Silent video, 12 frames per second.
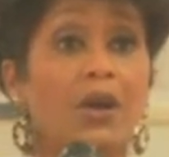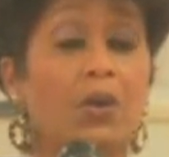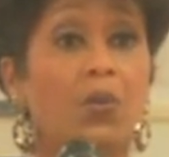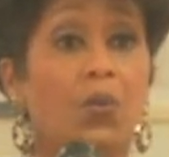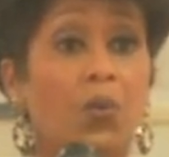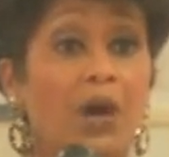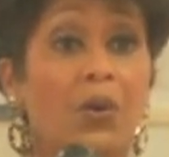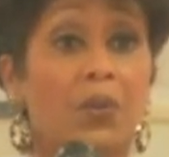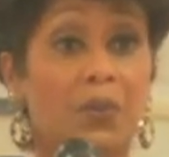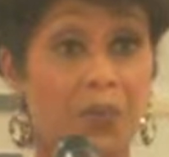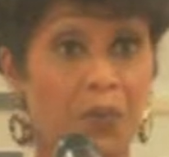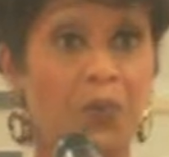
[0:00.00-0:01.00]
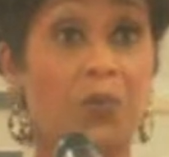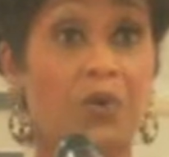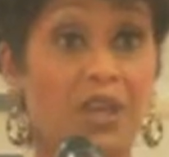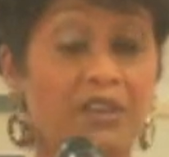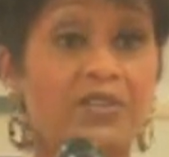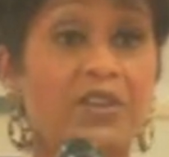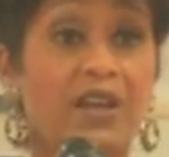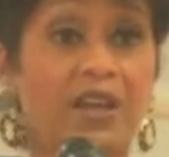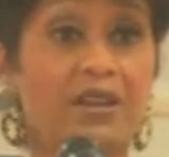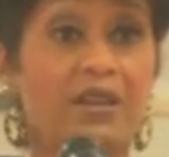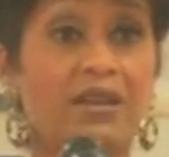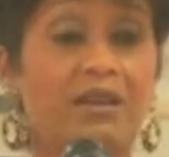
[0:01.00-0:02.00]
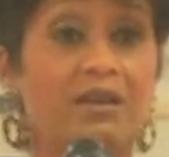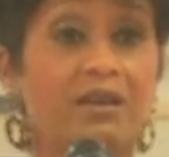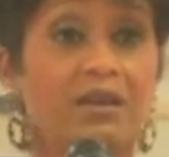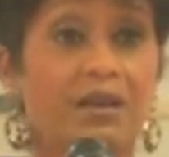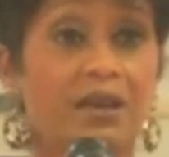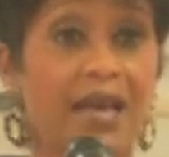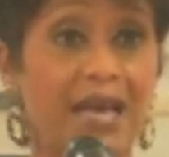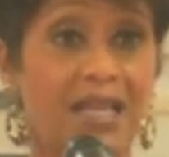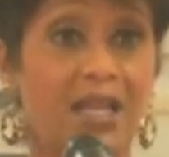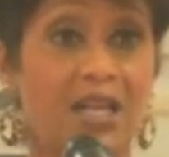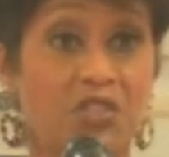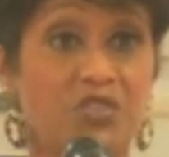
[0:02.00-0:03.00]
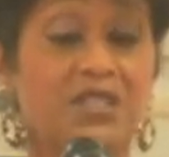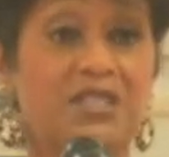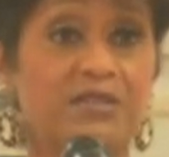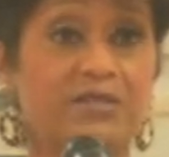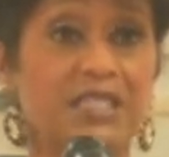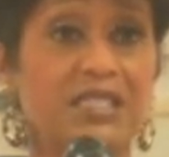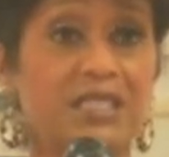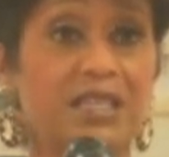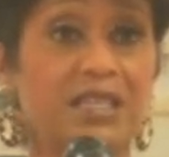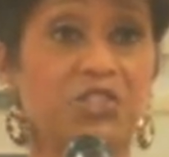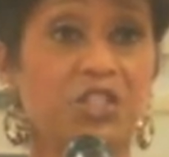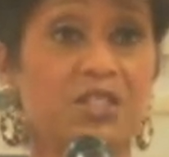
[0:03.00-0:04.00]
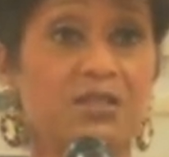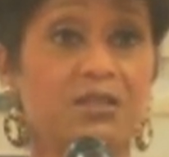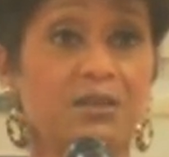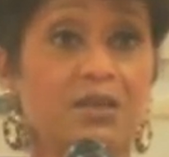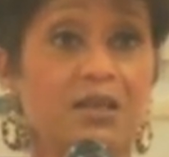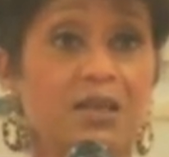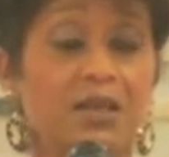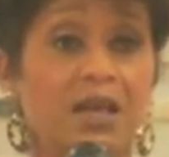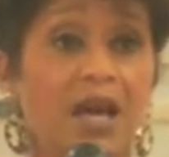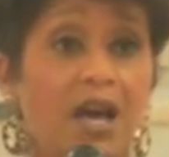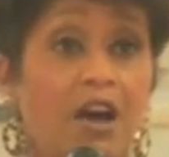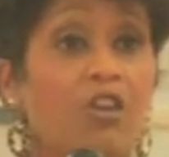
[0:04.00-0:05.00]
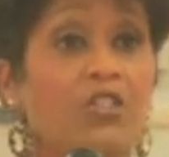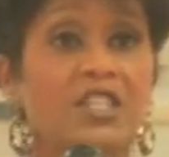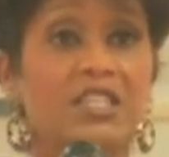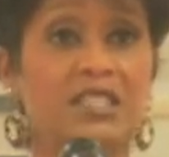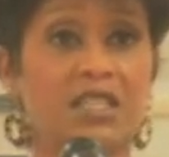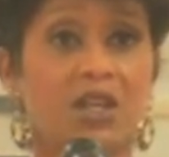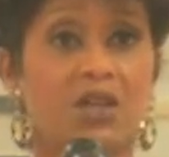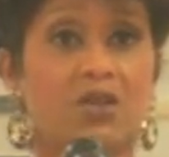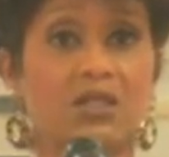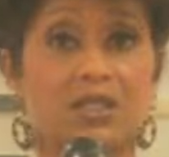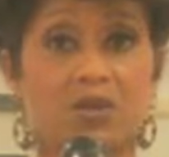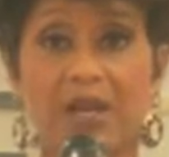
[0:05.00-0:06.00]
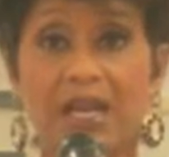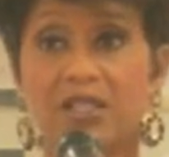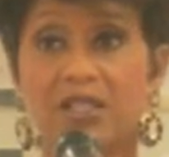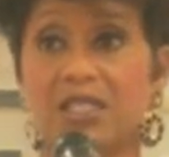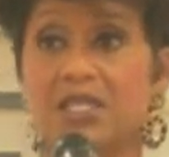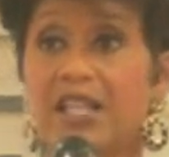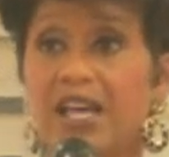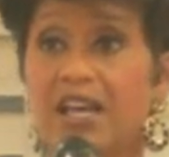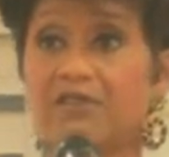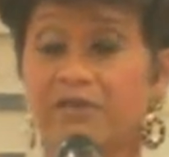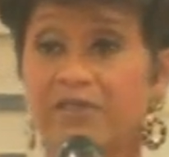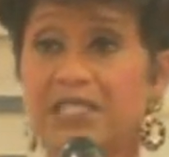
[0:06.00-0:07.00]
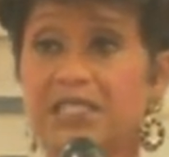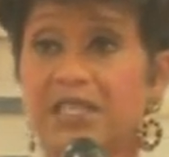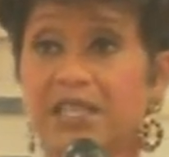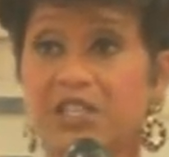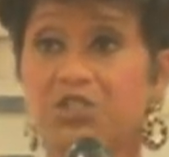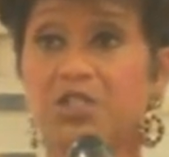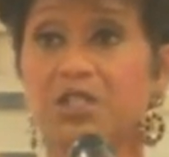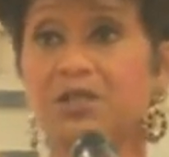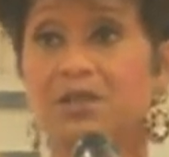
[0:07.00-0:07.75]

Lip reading: what we have done under this investigation, all the details surrounding that investigation,